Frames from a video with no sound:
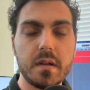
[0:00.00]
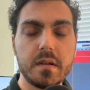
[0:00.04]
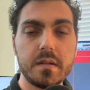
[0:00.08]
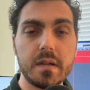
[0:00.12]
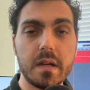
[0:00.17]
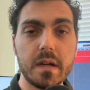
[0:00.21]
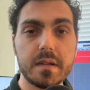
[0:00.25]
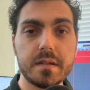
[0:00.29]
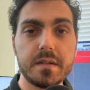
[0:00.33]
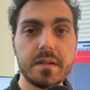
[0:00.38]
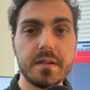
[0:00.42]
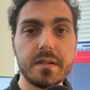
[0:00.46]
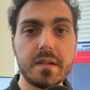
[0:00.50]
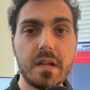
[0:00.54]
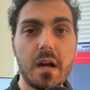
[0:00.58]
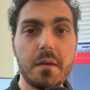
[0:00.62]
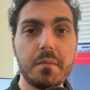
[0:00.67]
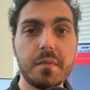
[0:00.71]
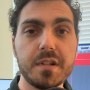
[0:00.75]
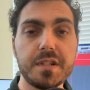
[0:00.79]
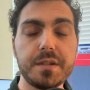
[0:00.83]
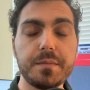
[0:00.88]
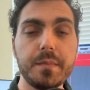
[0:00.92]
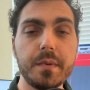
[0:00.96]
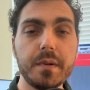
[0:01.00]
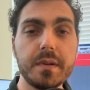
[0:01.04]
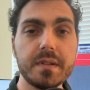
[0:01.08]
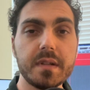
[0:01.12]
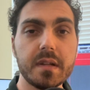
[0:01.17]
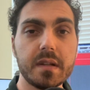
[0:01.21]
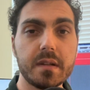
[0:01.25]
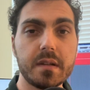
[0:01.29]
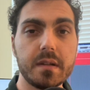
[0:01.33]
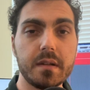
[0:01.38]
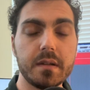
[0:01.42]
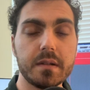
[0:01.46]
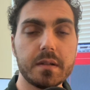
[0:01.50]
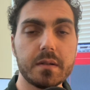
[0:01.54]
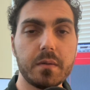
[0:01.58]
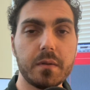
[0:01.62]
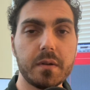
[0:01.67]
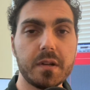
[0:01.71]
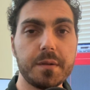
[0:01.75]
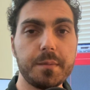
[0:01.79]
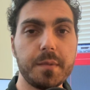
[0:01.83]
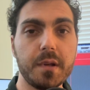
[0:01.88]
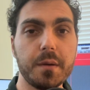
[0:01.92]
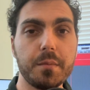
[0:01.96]
Next is how much music is
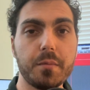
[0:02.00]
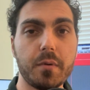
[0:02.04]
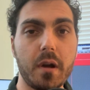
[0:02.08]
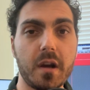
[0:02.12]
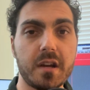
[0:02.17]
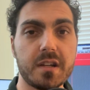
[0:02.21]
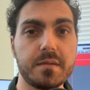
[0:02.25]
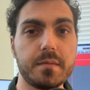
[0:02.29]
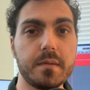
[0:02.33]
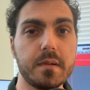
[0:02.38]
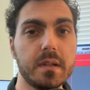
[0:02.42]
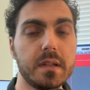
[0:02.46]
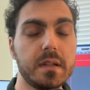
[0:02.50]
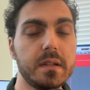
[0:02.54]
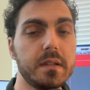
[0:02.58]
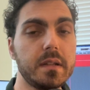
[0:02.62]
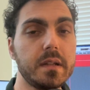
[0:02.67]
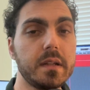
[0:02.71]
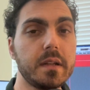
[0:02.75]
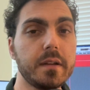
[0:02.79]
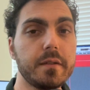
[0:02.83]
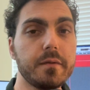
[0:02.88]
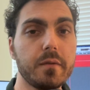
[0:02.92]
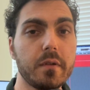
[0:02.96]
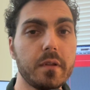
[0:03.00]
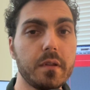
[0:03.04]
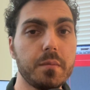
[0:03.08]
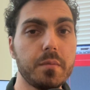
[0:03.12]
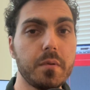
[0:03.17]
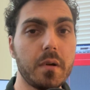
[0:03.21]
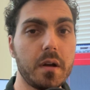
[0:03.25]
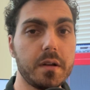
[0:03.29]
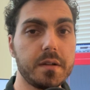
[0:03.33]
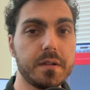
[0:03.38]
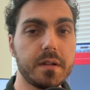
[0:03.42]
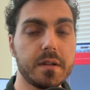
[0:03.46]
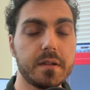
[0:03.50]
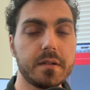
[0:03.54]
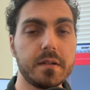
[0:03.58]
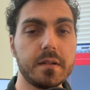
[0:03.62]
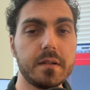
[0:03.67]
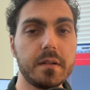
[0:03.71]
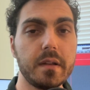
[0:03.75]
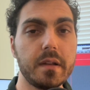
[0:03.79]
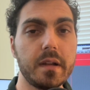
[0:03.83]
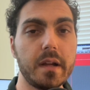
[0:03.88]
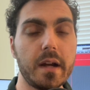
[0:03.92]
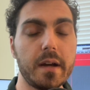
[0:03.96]
going to be approximately needed for the project.
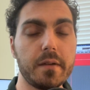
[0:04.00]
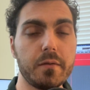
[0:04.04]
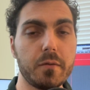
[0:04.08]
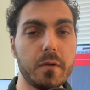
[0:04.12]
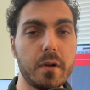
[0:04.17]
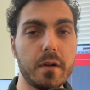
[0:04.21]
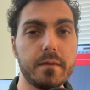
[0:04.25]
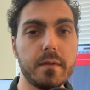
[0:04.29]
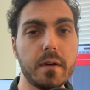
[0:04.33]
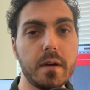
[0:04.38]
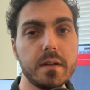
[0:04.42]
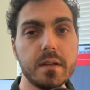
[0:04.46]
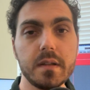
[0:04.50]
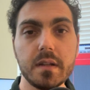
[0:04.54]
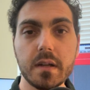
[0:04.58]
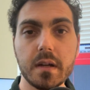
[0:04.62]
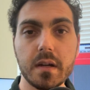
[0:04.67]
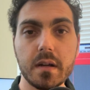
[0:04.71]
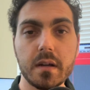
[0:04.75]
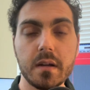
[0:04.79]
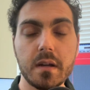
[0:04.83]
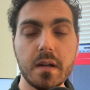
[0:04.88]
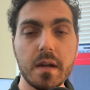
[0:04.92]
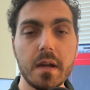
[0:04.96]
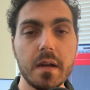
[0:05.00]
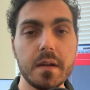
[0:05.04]
Do they have a rough idea?